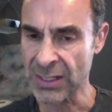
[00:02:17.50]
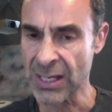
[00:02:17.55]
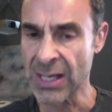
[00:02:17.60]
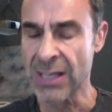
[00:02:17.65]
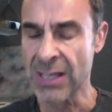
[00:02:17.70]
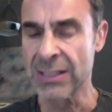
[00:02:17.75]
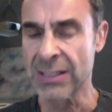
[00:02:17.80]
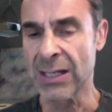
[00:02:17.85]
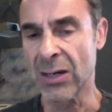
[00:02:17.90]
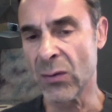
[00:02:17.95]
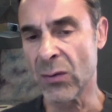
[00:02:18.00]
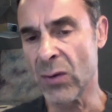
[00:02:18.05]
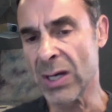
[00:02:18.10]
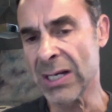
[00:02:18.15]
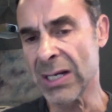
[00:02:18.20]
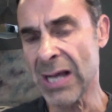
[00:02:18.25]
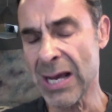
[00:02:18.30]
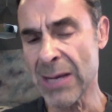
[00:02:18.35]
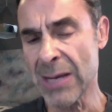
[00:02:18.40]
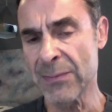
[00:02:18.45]
Now,
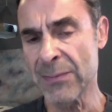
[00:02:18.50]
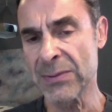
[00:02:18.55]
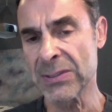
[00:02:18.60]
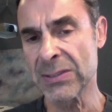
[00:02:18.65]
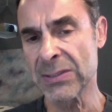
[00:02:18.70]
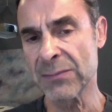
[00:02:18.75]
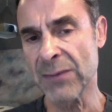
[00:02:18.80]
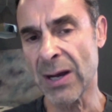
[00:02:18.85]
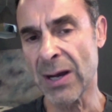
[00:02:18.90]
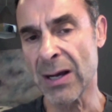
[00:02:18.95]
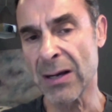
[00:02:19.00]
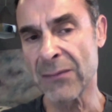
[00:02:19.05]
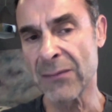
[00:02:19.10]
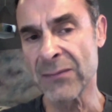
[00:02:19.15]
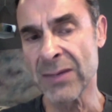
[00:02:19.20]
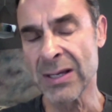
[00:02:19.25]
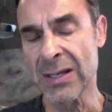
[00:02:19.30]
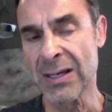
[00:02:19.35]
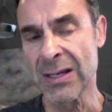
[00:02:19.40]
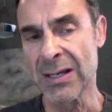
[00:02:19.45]
what happens
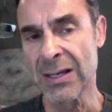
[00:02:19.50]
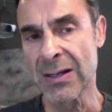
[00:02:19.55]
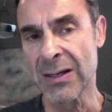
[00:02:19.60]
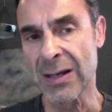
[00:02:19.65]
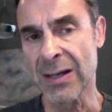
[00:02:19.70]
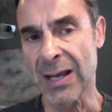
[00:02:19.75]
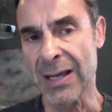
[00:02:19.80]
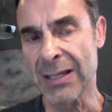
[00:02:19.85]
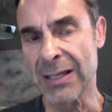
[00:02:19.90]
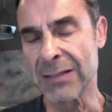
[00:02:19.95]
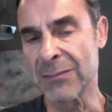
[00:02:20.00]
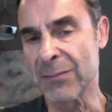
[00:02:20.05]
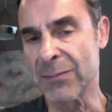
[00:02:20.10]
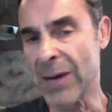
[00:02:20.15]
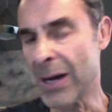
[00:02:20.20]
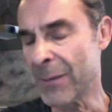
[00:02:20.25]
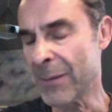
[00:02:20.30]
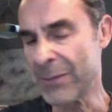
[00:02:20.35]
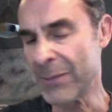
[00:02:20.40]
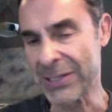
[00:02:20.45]
in
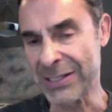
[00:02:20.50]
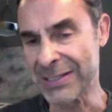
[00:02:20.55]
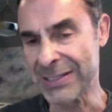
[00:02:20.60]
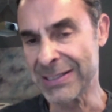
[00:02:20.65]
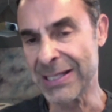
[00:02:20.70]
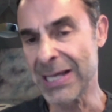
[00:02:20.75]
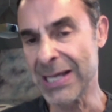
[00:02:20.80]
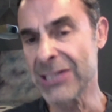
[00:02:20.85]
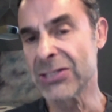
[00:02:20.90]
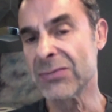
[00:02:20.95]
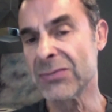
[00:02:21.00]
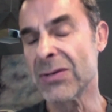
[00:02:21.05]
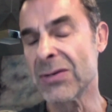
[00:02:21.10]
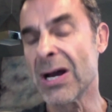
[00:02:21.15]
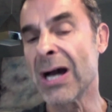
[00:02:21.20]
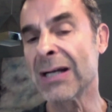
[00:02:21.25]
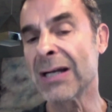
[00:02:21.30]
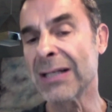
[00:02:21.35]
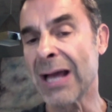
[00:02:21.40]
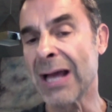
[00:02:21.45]
puppies, they do
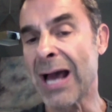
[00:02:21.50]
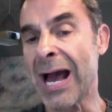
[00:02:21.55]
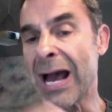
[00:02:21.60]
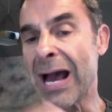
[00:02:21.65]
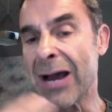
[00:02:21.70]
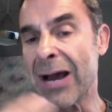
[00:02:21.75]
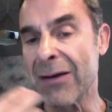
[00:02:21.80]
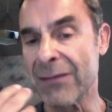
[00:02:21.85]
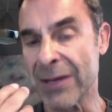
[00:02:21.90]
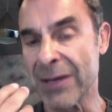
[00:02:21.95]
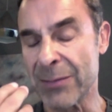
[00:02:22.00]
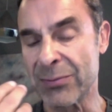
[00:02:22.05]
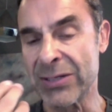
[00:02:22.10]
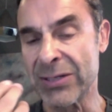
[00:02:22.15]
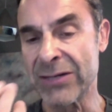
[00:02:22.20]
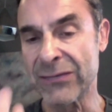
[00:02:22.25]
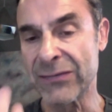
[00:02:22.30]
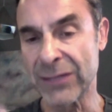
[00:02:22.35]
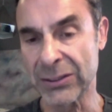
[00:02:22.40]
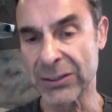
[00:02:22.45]
not have a
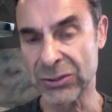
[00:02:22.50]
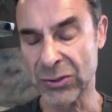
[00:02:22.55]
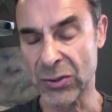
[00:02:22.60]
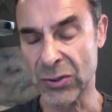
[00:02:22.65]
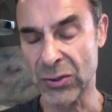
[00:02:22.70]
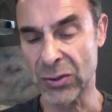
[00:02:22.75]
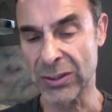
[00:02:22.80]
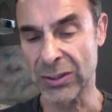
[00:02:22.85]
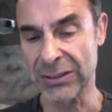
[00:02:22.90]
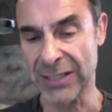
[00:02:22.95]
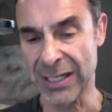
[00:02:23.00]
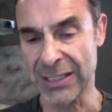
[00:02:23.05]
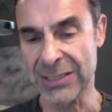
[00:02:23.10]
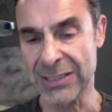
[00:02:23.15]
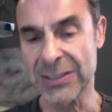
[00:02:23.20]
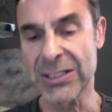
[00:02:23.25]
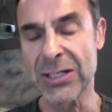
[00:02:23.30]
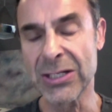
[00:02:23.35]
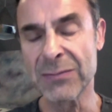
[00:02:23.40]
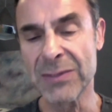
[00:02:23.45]
prefrontal
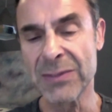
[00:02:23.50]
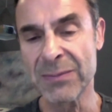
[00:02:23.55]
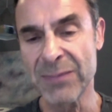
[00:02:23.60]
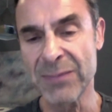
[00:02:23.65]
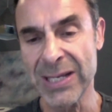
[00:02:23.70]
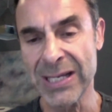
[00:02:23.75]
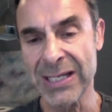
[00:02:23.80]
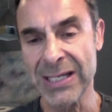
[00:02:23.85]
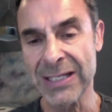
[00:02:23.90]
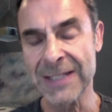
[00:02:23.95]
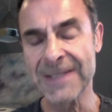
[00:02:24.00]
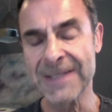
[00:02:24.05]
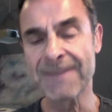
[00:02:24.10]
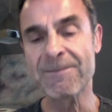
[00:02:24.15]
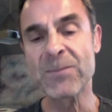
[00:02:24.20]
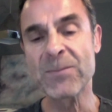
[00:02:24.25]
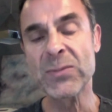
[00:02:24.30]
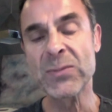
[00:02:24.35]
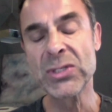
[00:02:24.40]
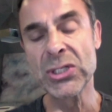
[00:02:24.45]
cortex. Human beings
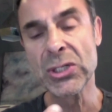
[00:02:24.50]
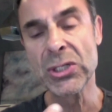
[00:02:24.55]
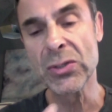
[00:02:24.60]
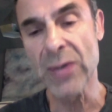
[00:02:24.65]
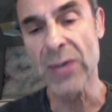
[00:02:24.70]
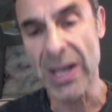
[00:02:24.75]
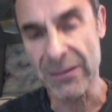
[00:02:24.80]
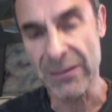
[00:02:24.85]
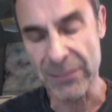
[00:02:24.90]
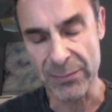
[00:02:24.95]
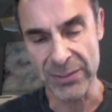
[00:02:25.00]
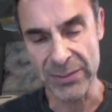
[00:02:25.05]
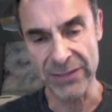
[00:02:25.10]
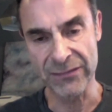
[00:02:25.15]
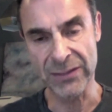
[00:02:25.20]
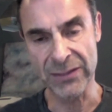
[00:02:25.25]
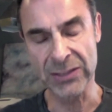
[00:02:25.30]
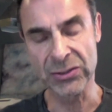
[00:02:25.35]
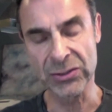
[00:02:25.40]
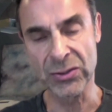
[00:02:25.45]
do have a
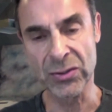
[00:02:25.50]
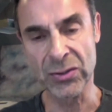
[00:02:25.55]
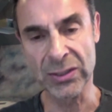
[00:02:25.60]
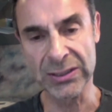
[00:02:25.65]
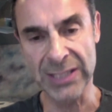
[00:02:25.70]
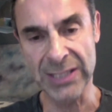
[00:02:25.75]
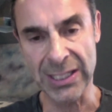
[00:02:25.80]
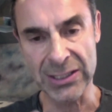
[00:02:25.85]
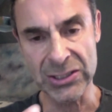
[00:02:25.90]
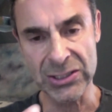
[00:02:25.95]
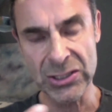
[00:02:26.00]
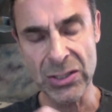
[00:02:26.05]
prefrontal cortex.